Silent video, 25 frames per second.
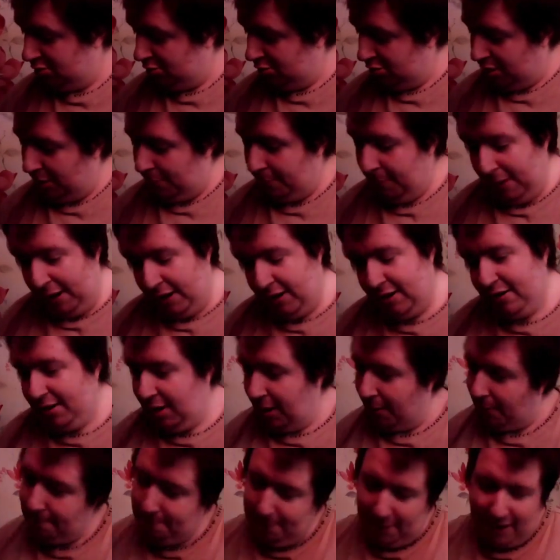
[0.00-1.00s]
because
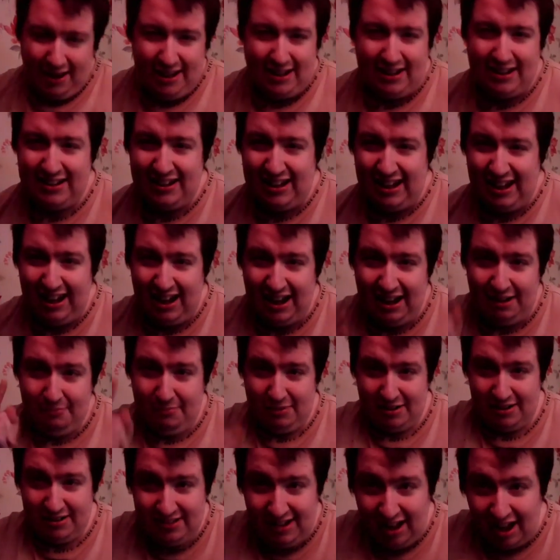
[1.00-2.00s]
I know
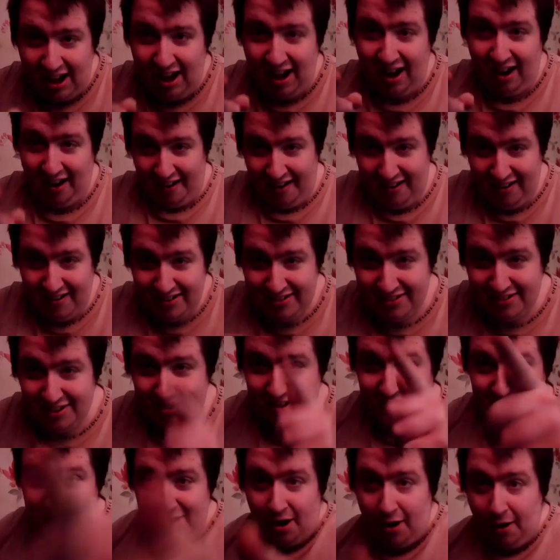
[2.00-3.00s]
his back is to see
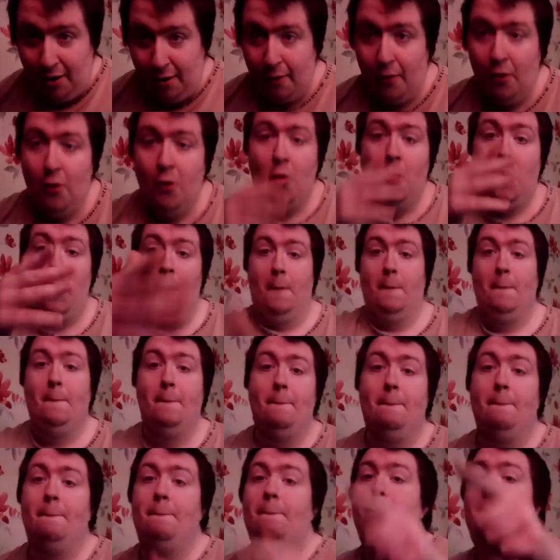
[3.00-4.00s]
singing.
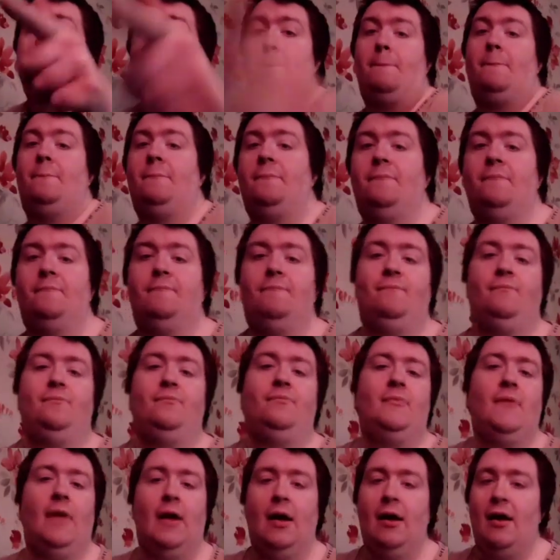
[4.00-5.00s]
And there he
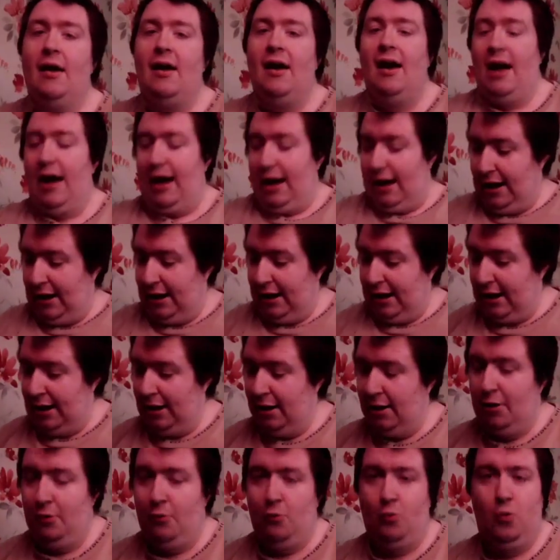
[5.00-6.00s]
is again,
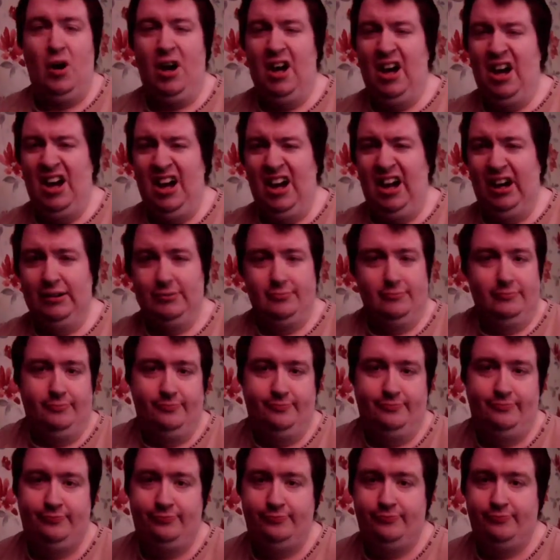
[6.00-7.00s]
dance moves.
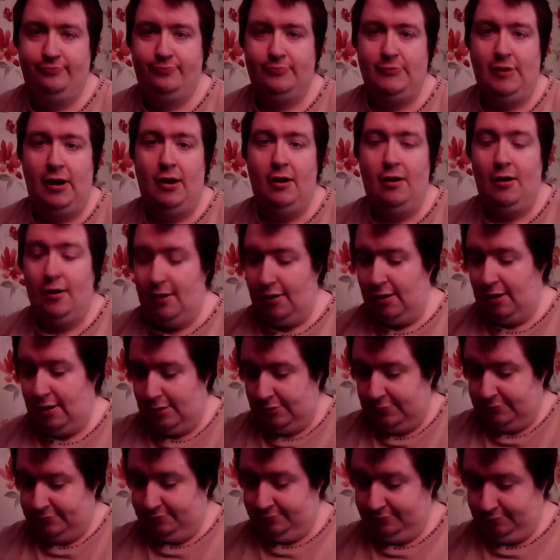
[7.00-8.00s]
I know
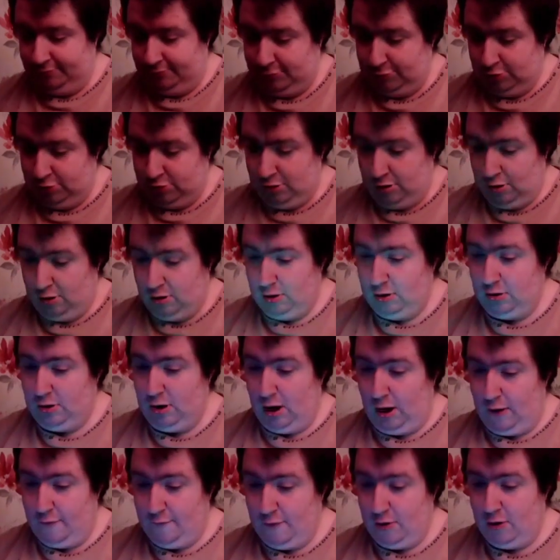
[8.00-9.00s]
he's just talking gibberish,
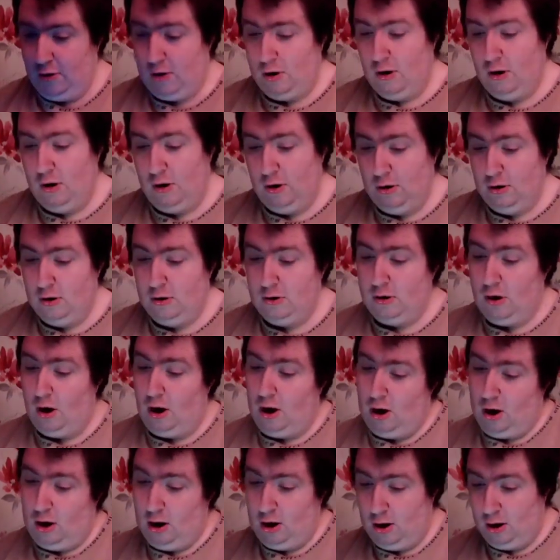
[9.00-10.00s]
I know he's looking on his
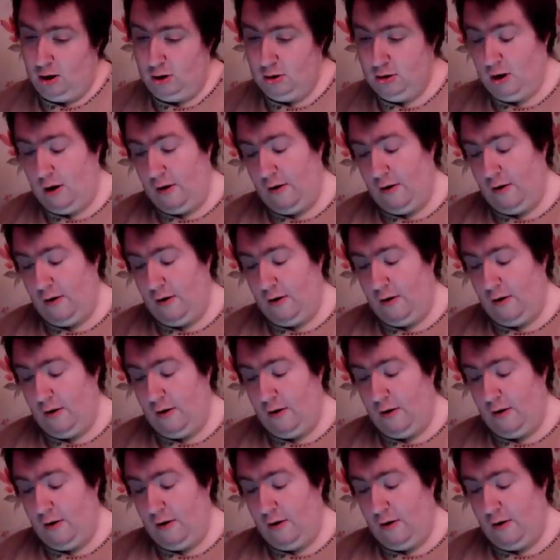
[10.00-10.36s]
phone.